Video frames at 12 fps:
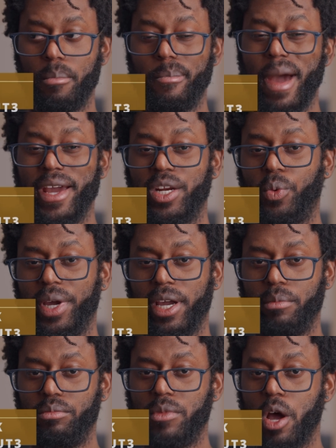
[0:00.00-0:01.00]
By the way,
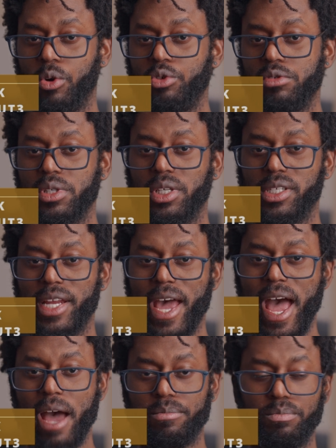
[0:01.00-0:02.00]
I'm now using the
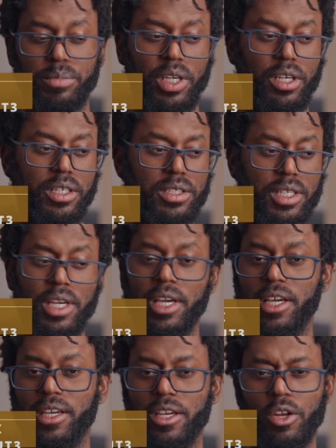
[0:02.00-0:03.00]
app because
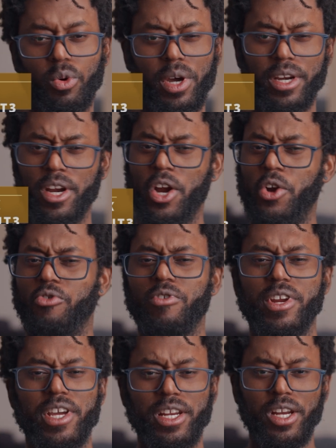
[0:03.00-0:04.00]
you know what?
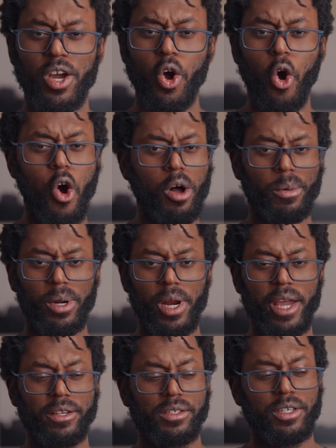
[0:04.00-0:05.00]
Running all my
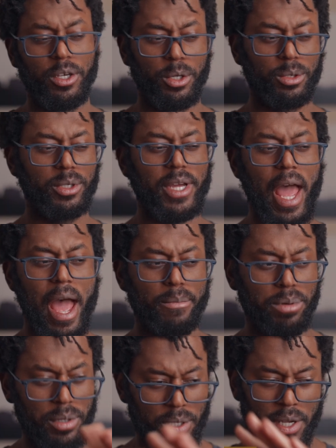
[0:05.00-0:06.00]
lights through the app,
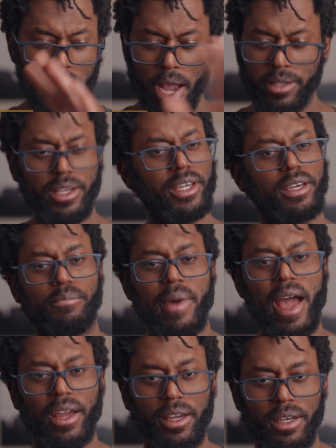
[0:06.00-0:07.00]
I take it
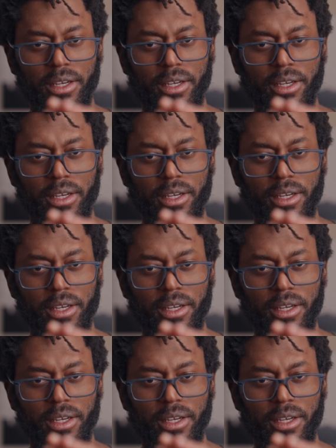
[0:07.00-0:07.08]
back.